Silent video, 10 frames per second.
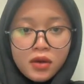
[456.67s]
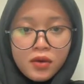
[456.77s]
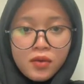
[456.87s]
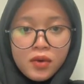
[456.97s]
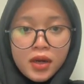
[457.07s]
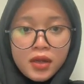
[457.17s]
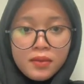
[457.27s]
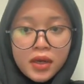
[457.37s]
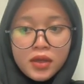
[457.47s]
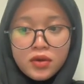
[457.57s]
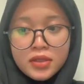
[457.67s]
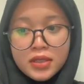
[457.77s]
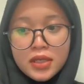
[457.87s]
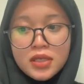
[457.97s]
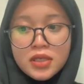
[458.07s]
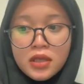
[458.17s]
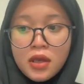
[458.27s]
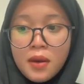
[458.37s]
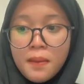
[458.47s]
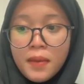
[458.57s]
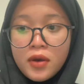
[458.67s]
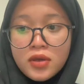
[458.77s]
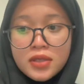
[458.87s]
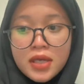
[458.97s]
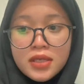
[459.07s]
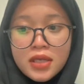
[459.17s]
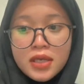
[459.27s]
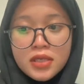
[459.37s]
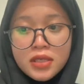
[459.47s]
While meiosis is